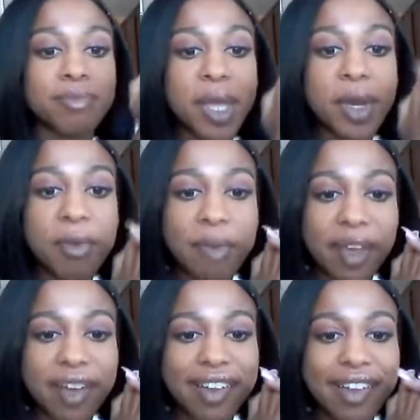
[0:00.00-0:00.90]

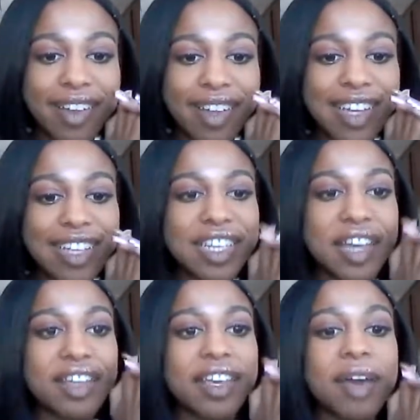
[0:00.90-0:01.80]
pyramid
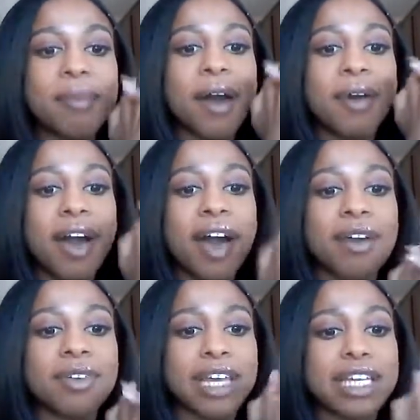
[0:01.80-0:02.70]
telling about
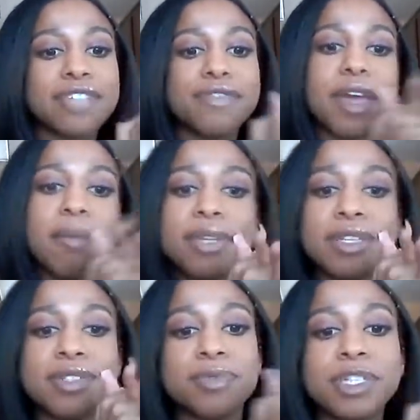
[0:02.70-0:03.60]
how like his
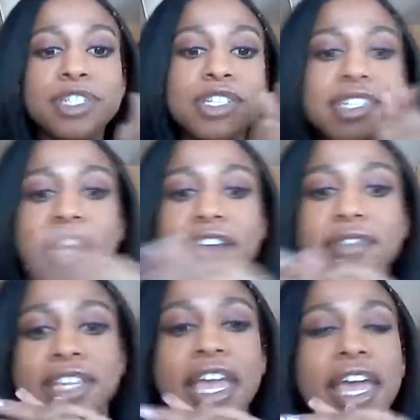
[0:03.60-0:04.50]
family's riches and
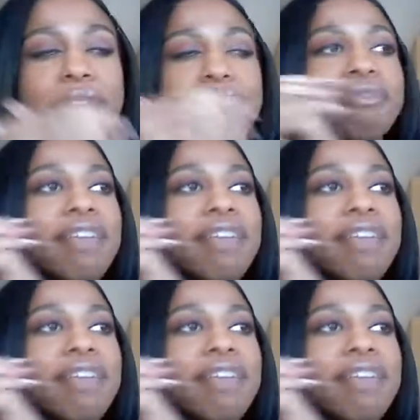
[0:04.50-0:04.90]
everything.